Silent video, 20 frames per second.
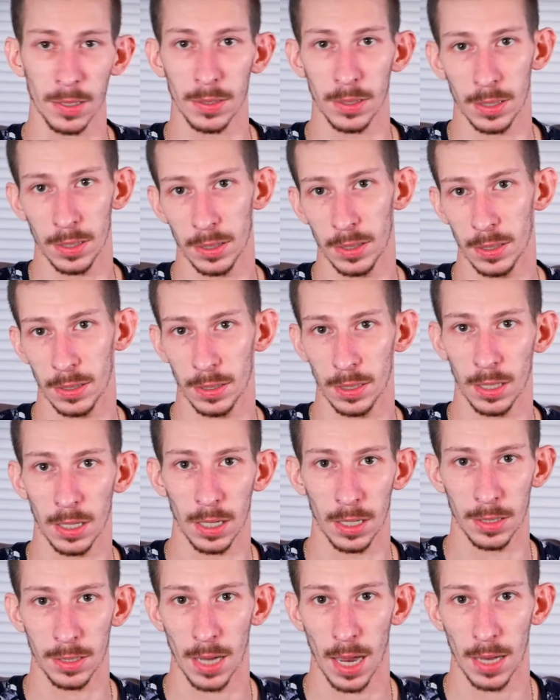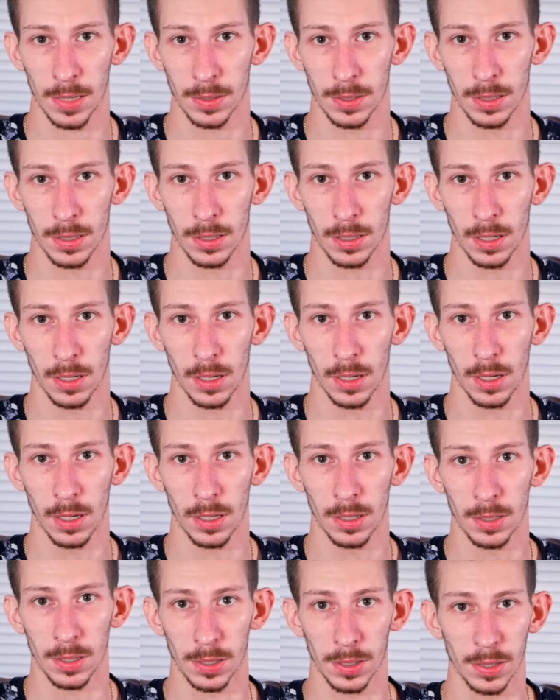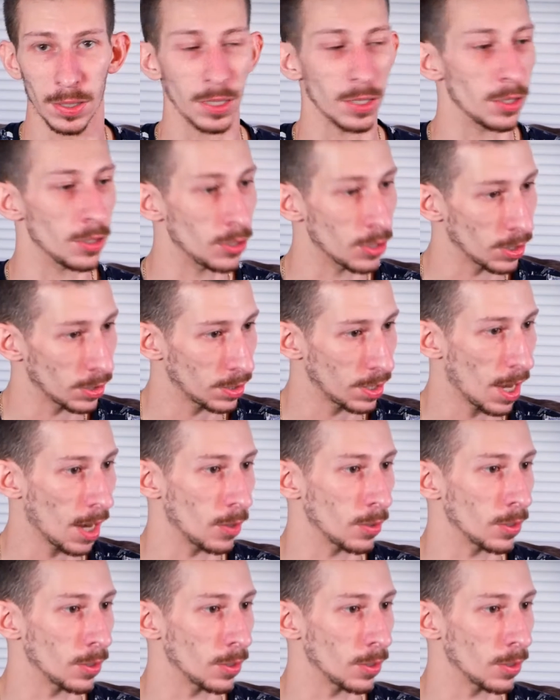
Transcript: So this is a test to see just how